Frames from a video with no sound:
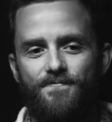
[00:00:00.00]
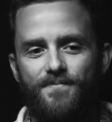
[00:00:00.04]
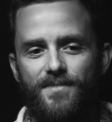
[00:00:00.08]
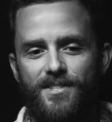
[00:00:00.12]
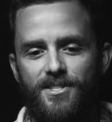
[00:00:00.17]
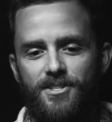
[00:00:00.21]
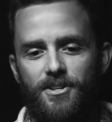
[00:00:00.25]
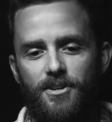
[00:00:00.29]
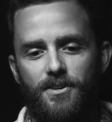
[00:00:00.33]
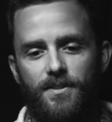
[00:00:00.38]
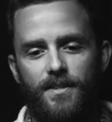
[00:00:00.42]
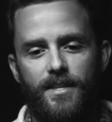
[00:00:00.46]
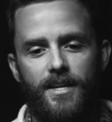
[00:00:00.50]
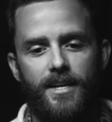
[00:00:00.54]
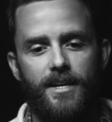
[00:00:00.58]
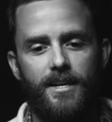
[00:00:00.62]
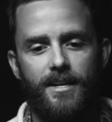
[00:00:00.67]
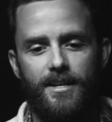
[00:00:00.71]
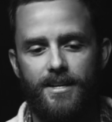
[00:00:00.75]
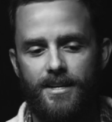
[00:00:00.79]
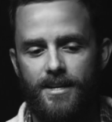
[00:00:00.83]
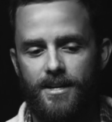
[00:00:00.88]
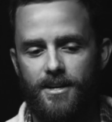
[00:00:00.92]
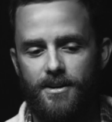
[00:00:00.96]
So
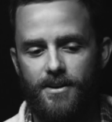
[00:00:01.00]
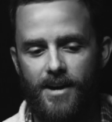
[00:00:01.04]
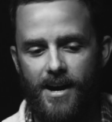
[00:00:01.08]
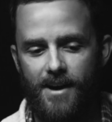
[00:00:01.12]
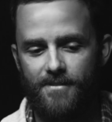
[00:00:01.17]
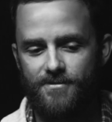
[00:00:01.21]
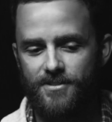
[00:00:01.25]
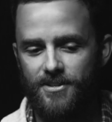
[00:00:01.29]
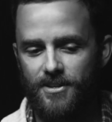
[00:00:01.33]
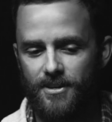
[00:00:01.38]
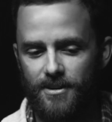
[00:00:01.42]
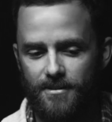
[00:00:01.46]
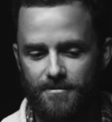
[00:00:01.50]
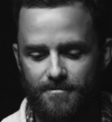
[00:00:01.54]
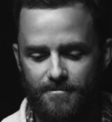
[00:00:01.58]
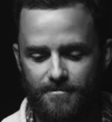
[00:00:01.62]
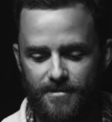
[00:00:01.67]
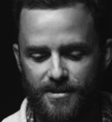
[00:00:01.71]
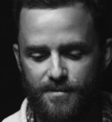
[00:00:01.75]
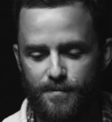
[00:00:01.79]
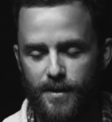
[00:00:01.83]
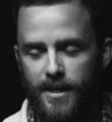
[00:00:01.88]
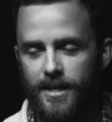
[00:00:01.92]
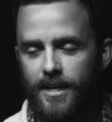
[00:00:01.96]
then, after
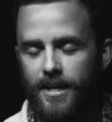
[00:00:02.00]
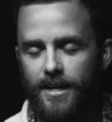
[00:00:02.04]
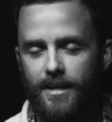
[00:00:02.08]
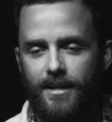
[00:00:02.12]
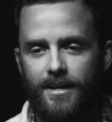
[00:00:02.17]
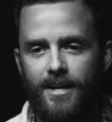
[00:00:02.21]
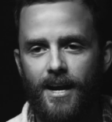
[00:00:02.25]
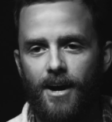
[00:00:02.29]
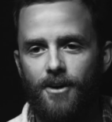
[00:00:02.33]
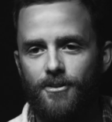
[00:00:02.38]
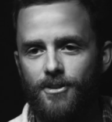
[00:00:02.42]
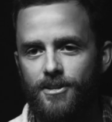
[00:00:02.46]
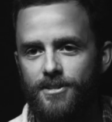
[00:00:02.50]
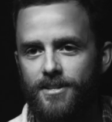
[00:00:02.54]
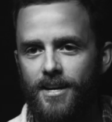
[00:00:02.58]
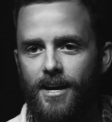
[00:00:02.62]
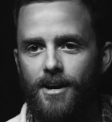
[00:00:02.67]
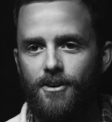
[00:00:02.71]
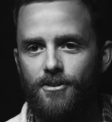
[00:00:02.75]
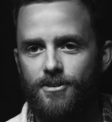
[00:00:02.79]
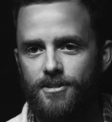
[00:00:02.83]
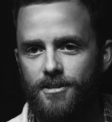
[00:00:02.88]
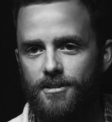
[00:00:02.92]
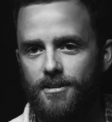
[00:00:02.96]
spending countless
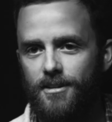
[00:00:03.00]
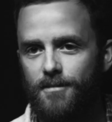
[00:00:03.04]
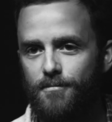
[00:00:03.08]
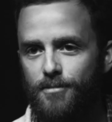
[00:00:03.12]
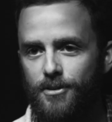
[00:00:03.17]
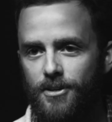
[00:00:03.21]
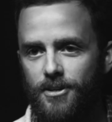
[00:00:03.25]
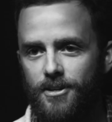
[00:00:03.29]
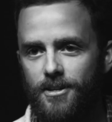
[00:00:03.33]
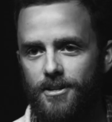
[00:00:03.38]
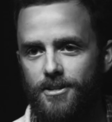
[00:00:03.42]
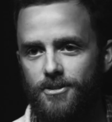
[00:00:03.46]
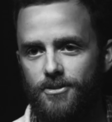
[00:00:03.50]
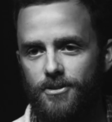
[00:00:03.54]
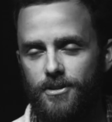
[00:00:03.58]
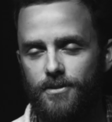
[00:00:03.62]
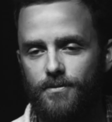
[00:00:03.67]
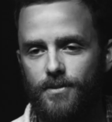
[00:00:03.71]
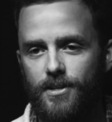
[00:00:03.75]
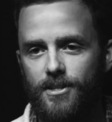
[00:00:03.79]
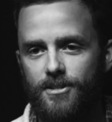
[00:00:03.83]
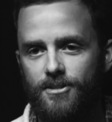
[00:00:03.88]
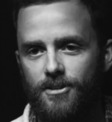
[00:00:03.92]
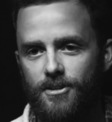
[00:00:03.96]
hours on the computer doing
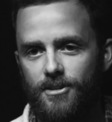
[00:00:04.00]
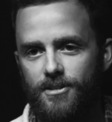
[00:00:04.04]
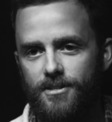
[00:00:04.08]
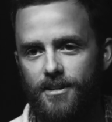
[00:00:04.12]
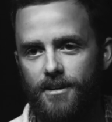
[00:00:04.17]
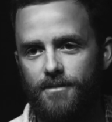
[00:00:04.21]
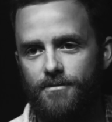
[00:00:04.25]
research,